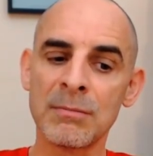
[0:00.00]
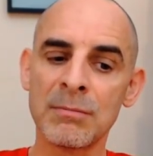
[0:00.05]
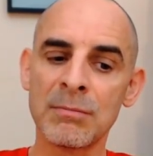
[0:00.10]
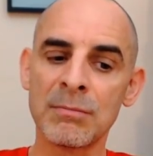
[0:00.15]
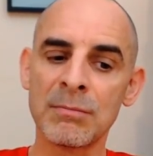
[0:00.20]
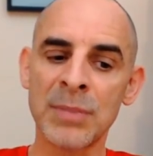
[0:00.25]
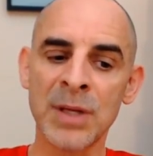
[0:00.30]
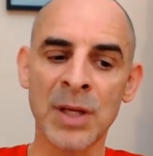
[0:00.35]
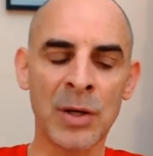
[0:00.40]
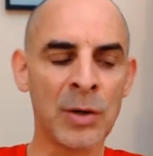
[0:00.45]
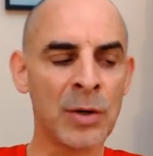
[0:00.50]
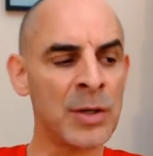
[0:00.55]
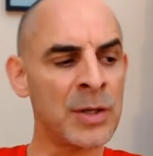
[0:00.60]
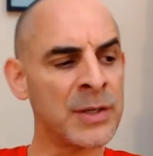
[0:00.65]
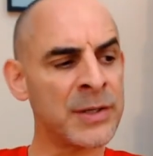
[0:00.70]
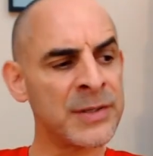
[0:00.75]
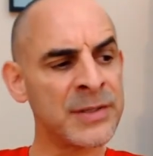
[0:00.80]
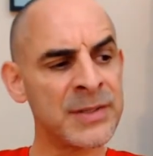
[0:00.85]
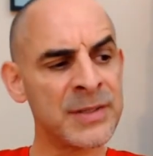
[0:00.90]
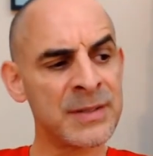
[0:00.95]

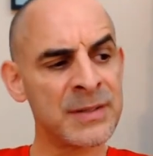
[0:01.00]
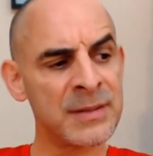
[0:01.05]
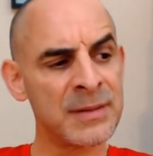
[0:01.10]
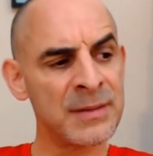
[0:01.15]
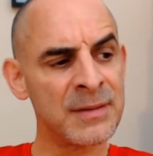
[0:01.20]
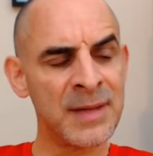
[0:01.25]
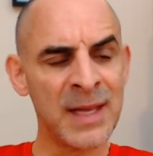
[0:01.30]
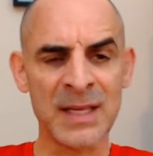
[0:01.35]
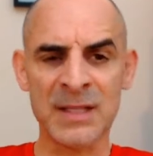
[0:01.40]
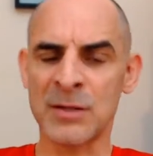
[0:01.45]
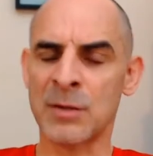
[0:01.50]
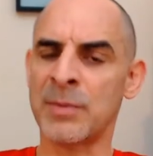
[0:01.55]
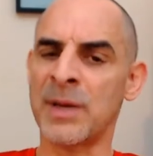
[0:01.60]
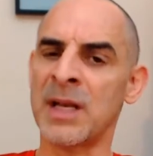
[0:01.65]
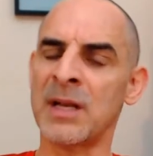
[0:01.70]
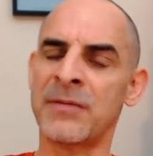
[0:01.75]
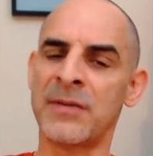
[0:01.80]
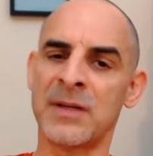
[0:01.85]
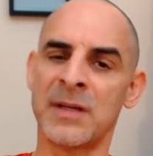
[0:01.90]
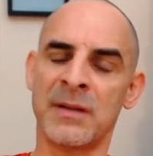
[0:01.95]
Because there's no
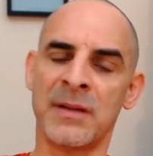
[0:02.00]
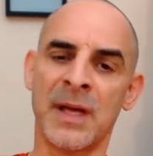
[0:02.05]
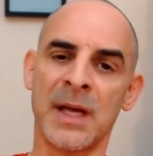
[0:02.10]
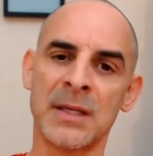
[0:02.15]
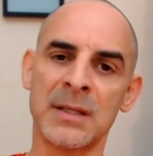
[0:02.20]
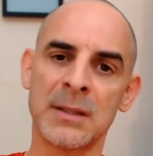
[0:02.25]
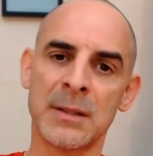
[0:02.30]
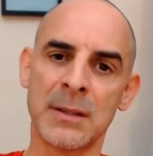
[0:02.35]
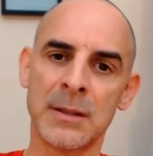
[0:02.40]
benefit in that.